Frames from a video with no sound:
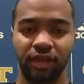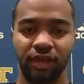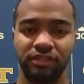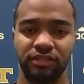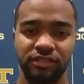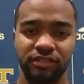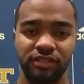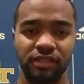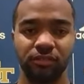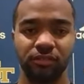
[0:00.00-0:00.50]

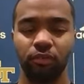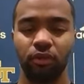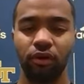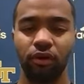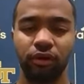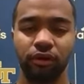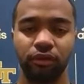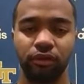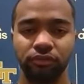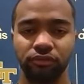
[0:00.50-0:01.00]
Just keep
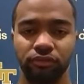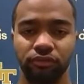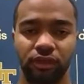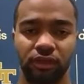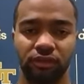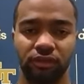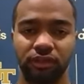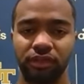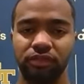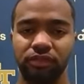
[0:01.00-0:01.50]
working. So I
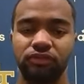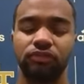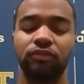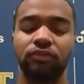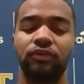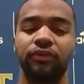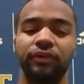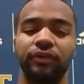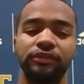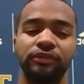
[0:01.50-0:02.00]
think he's doing a
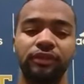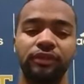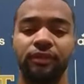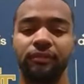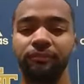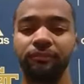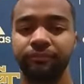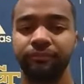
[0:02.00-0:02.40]
great job.